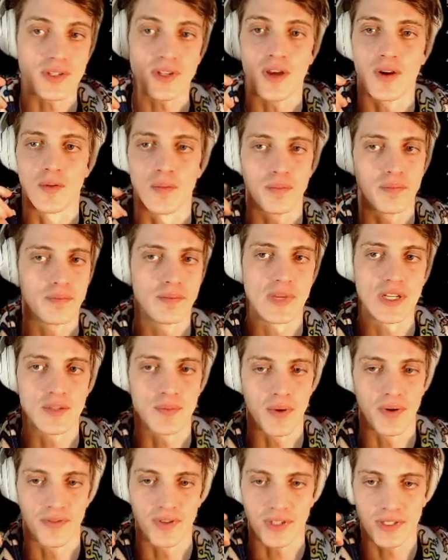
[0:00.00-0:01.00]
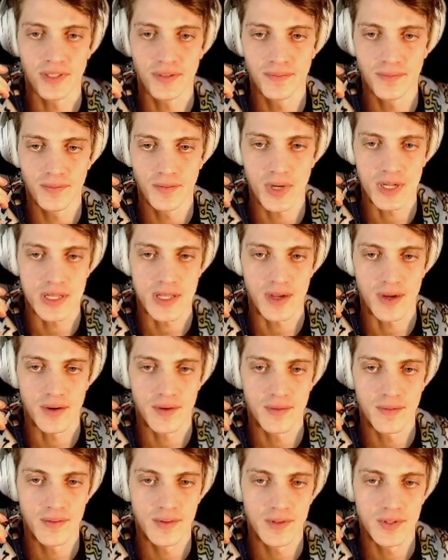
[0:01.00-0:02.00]
Oh, it's perfect. Right there.
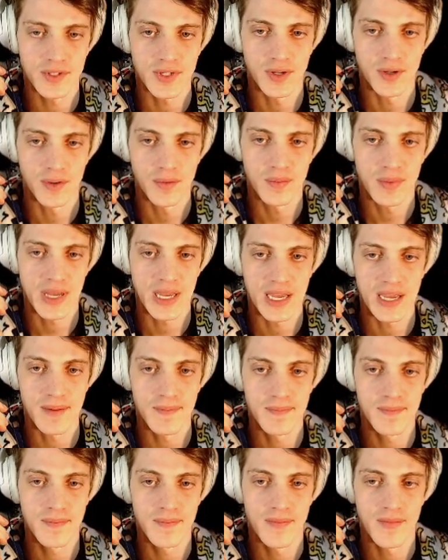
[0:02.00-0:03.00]
So, bam.